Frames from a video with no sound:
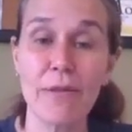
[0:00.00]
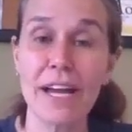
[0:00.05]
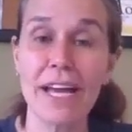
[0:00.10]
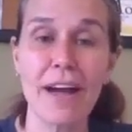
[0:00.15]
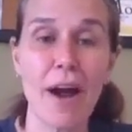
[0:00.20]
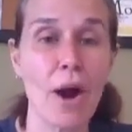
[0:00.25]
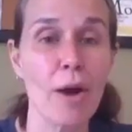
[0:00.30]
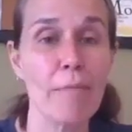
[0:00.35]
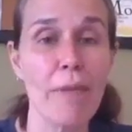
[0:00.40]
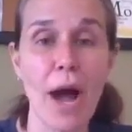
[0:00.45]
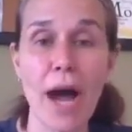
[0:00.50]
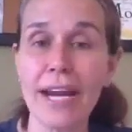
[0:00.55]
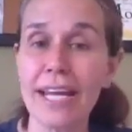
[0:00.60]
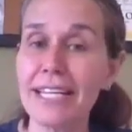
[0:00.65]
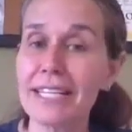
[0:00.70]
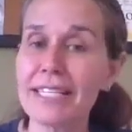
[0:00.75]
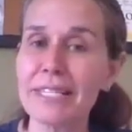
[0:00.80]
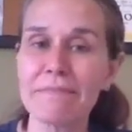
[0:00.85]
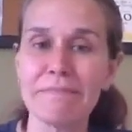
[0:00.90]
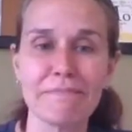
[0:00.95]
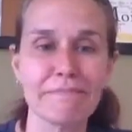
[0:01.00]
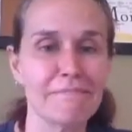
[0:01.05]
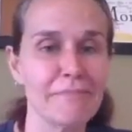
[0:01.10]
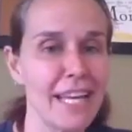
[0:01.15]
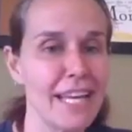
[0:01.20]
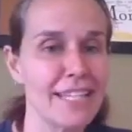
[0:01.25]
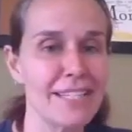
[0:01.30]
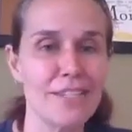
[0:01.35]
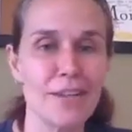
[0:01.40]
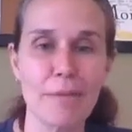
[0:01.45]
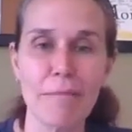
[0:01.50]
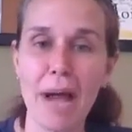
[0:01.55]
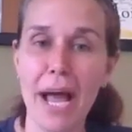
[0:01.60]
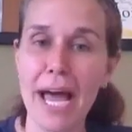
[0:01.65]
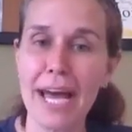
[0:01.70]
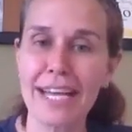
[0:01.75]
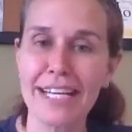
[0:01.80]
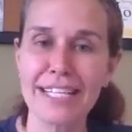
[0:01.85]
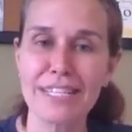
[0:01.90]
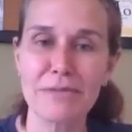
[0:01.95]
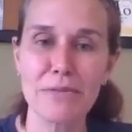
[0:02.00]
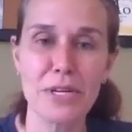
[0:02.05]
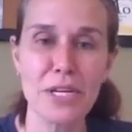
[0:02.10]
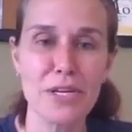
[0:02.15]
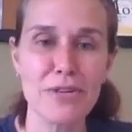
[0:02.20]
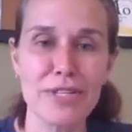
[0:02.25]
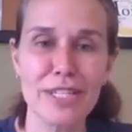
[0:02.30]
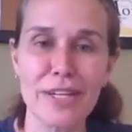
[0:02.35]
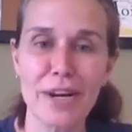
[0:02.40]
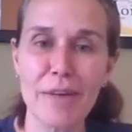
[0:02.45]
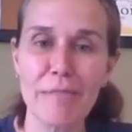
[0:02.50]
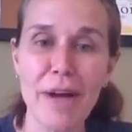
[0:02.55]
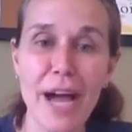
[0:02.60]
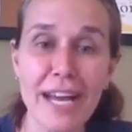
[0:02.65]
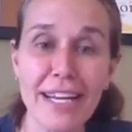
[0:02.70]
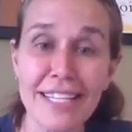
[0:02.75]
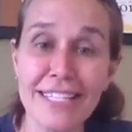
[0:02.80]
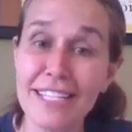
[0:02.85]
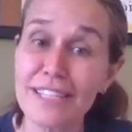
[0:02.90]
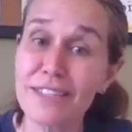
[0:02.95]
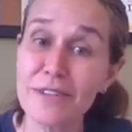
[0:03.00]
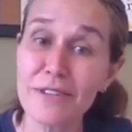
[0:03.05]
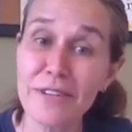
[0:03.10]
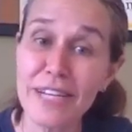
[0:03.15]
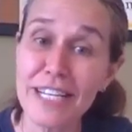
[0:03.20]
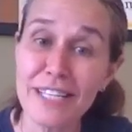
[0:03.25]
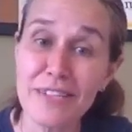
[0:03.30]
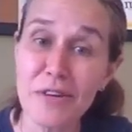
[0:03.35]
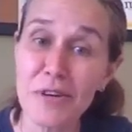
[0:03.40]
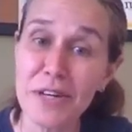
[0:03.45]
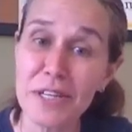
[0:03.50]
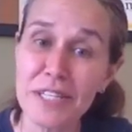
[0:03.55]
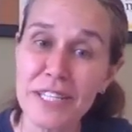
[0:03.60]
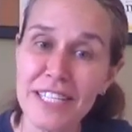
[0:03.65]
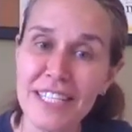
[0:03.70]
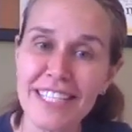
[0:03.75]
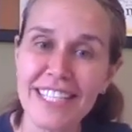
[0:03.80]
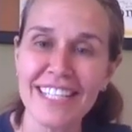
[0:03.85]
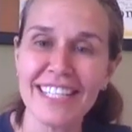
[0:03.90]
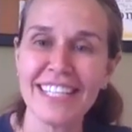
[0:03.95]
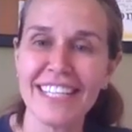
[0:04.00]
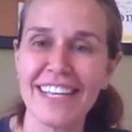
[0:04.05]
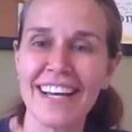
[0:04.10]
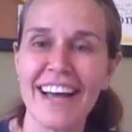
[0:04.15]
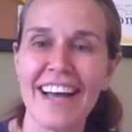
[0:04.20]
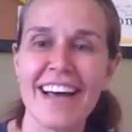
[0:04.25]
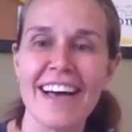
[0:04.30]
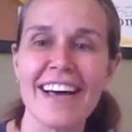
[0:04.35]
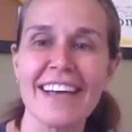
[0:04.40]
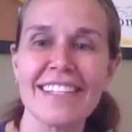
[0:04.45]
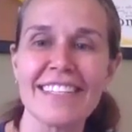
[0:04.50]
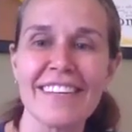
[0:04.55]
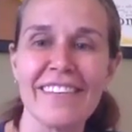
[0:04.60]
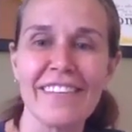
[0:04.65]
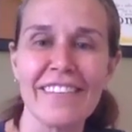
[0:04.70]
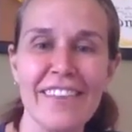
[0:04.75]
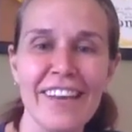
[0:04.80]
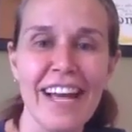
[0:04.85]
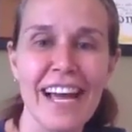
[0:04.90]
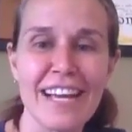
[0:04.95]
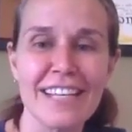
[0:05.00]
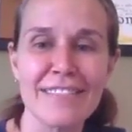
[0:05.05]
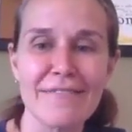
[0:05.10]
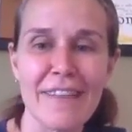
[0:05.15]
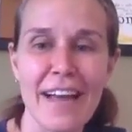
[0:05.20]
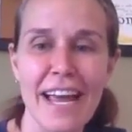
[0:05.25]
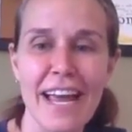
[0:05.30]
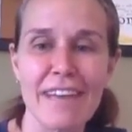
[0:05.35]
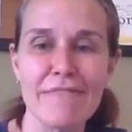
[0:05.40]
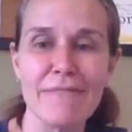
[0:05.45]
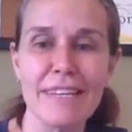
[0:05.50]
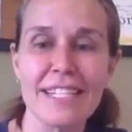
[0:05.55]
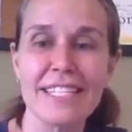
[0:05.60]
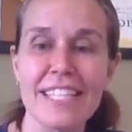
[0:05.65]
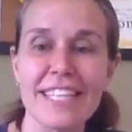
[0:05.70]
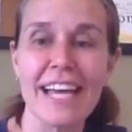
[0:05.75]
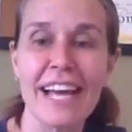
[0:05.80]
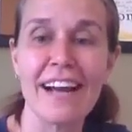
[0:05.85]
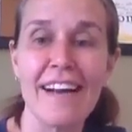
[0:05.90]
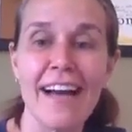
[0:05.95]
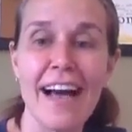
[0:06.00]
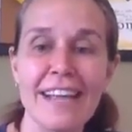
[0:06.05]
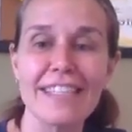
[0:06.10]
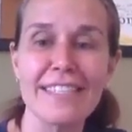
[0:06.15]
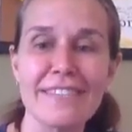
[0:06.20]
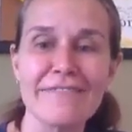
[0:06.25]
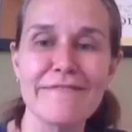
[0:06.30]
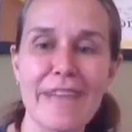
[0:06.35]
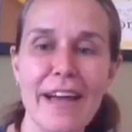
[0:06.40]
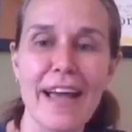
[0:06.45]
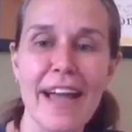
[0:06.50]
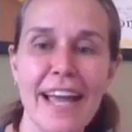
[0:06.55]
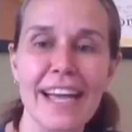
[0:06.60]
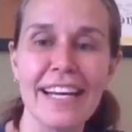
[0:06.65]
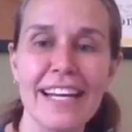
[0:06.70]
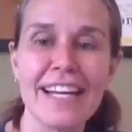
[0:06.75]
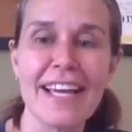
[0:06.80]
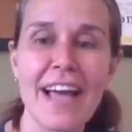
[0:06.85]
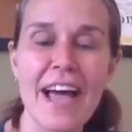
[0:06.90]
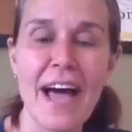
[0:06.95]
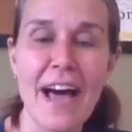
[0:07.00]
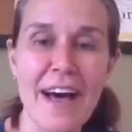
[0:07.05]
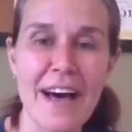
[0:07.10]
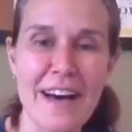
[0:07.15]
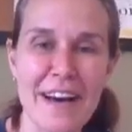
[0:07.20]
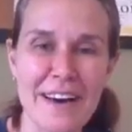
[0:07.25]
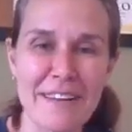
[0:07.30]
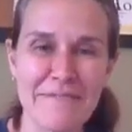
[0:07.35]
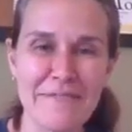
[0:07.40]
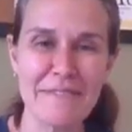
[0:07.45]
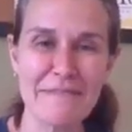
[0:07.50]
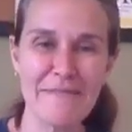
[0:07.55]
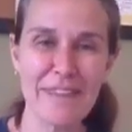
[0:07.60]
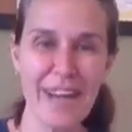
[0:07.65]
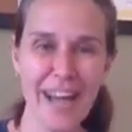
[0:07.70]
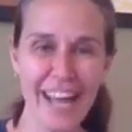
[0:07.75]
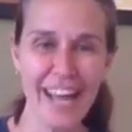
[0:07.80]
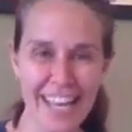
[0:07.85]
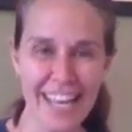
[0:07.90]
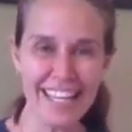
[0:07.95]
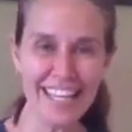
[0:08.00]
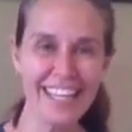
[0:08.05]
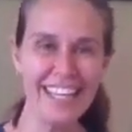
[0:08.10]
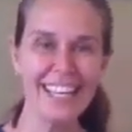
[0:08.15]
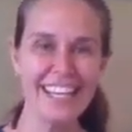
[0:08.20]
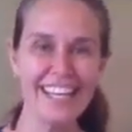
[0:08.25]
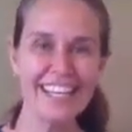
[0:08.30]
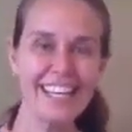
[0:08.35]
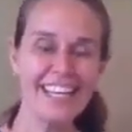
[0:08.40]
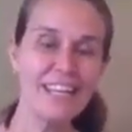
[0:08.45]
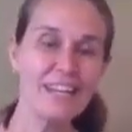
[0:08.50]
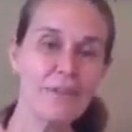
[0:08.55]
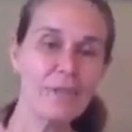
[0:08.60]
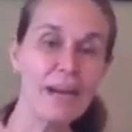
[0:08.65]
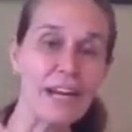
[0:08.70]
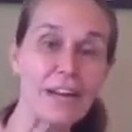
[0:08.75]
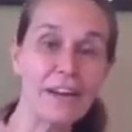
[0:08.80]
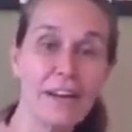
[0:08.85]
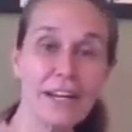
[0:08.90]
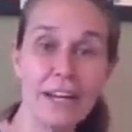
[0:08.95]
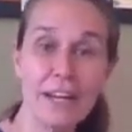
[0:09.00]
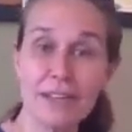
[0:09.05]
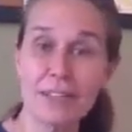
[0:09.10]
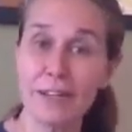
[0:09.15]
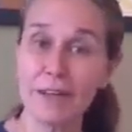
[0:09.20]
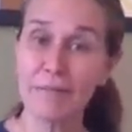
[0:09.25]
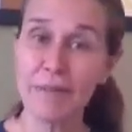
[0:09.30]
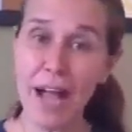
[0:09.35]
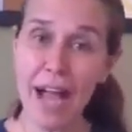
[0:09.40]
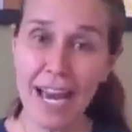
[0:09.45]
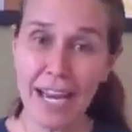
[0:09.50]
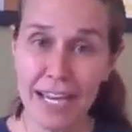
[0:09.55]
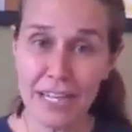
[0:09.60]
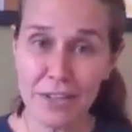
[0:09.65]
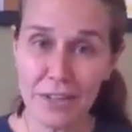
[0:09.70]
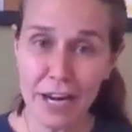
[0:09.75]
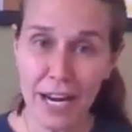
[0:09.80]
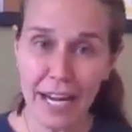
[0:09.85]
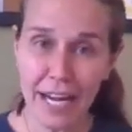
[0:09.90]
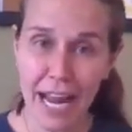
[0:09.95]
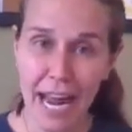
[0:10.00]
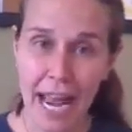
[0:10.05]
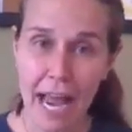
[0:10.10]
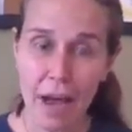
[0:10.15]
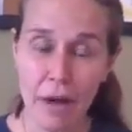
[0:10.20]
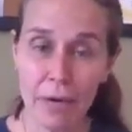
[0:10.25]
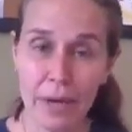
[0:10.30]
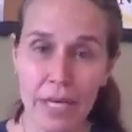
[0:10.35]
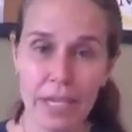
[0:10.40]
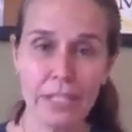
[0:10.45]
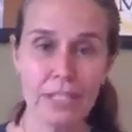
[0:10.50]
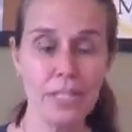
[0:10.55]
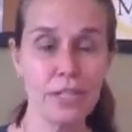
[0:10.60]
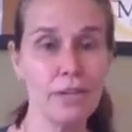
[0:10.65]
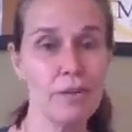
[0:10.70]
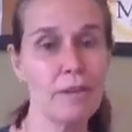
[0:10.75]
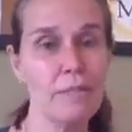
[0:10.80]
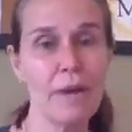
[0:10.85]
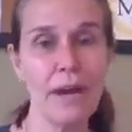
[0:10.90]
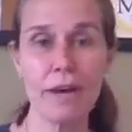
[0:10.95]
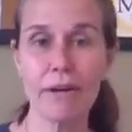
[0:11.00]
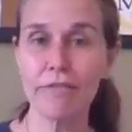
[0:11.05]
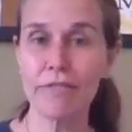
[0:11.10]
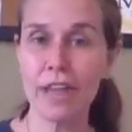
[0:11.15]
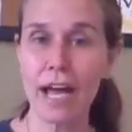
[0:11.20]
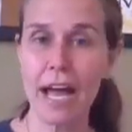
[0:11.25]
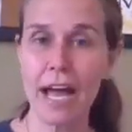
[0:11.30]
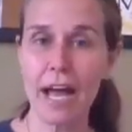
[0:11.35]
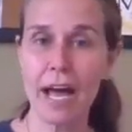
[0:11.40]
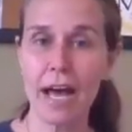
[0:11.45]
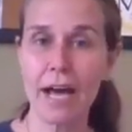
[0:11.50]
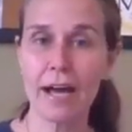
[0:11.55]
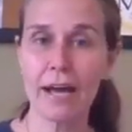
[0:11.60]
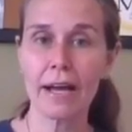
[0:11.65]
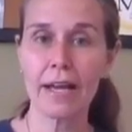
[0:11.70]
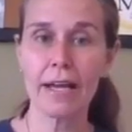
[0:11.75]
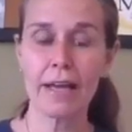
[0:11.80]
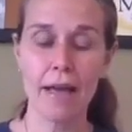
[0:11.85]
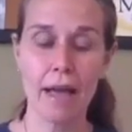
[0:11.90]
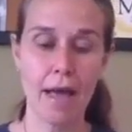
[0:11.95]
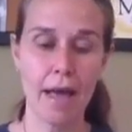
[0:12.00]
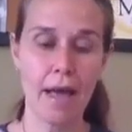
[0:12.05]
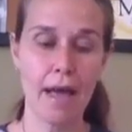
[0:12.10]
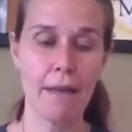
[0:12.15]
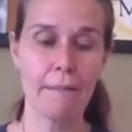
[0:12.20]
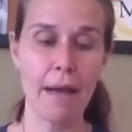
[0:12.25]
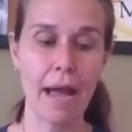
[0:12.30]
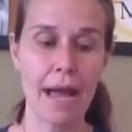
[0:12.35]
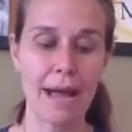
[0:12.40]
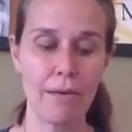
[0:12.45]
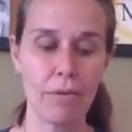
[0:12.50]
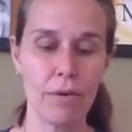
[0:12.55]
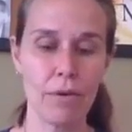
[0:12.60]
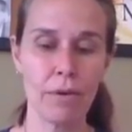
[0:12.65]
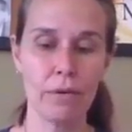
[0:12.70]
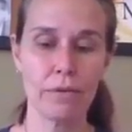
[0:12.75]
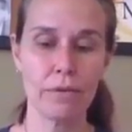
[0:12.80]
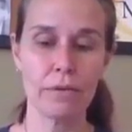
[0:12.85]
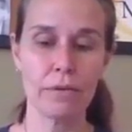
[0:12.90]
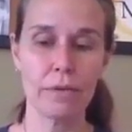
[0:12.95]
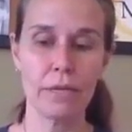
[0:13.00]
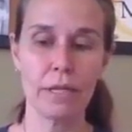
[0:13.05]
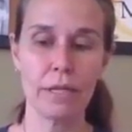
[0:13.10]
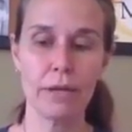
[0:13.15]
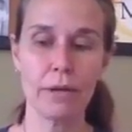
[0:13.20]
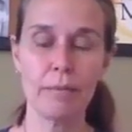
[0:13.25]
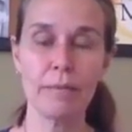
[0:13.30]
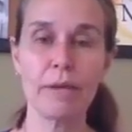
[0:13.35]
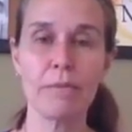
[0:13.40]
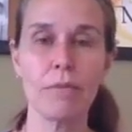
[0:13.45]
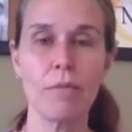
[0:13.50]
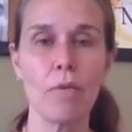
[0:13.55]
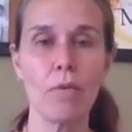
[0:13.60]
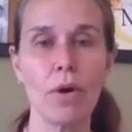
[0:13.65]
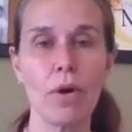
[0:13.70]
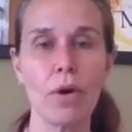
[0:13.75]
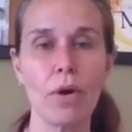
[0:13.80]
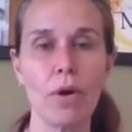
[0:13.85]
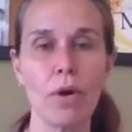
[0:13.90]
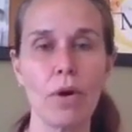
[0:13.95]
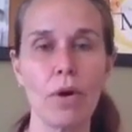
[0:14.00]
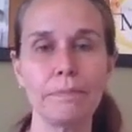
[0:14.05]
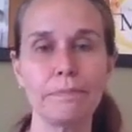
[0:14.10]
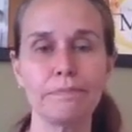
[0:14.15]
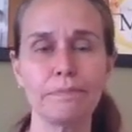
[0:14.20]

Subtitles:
our bodies. It's our bodies. We're using our bodies as a resource. Some of you guys might have been to that class of mine, but we are going to use our bodies right now to do the butterfly hug. I will a little bit more